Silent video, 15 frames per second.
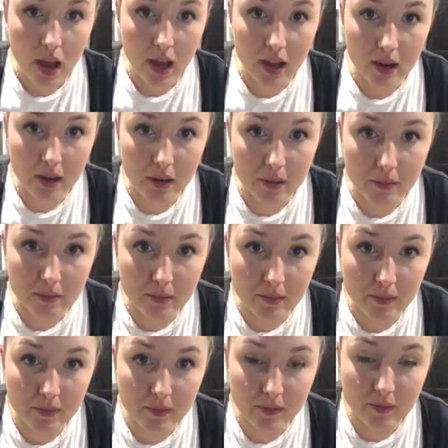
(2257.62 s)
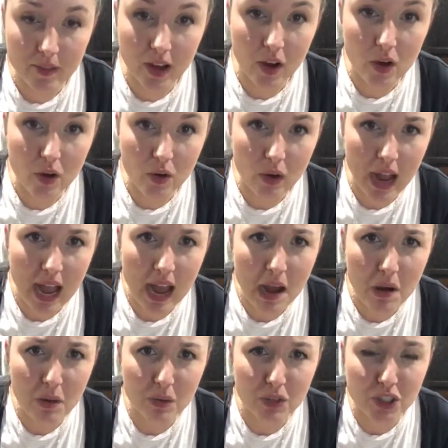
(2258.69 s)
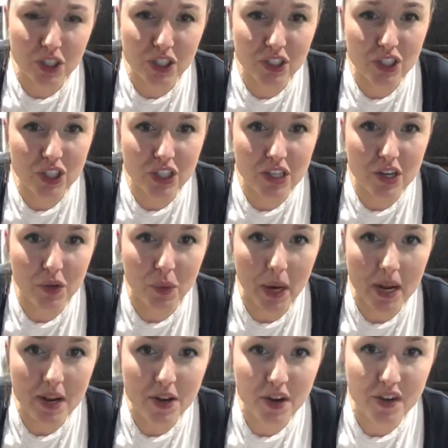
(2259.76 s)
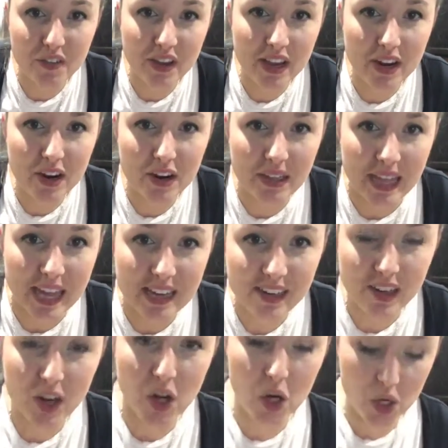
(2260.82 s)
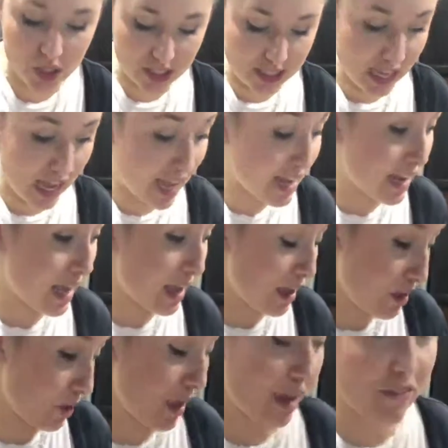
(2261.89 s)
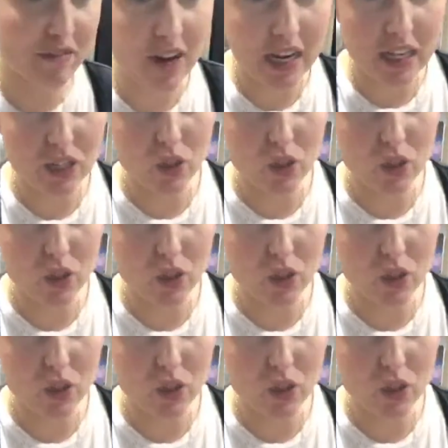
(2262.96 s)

Um, oh, ouch. She grated her finger. That hurts. And okay, funny